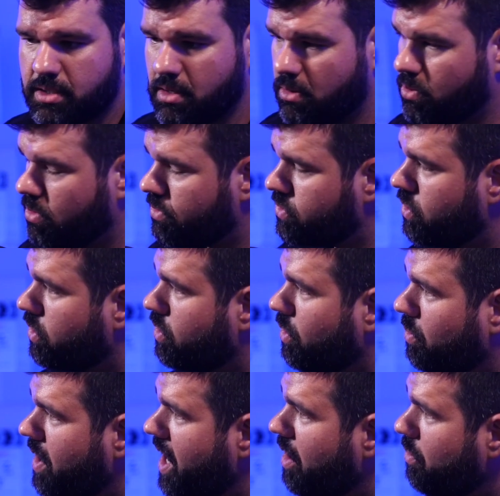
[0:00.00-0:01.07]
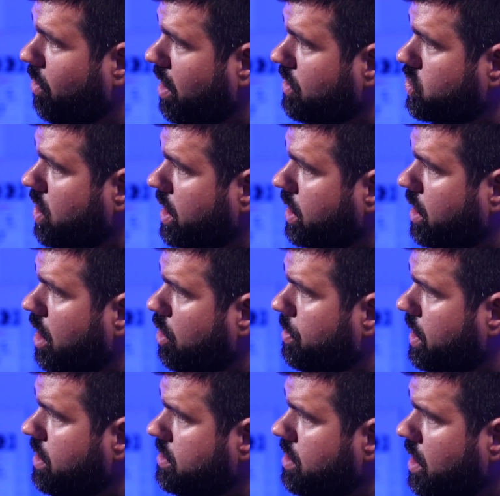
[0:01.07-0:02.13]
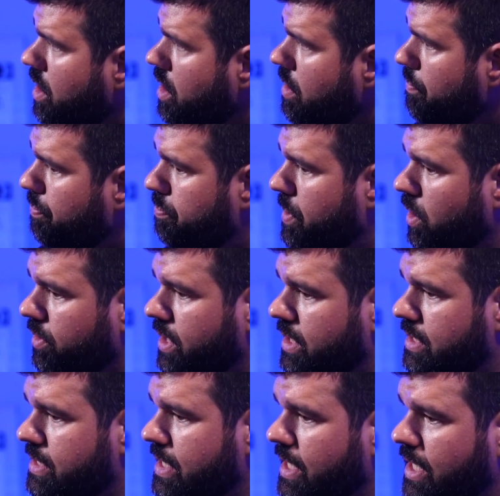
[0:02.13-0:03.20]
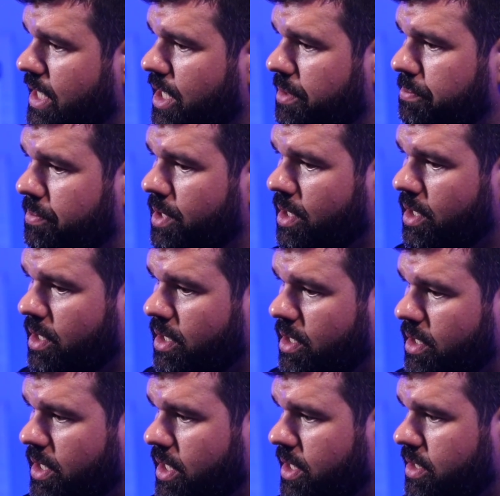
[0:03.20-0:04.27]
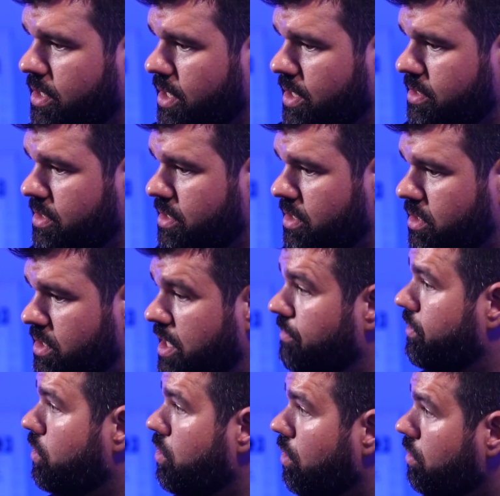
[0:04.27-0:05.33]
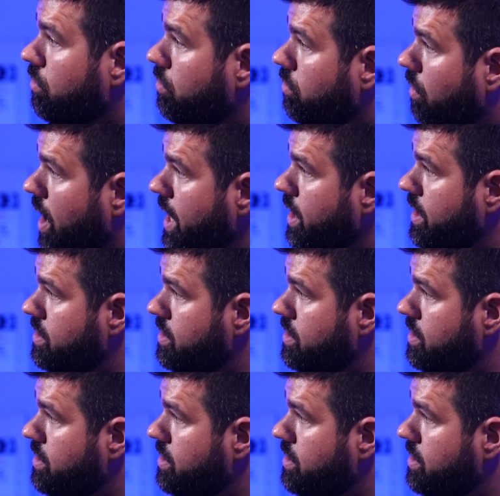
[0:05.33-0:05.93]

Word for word: So we'll circle around where I was trying to go, because building a team is, is difficult, right?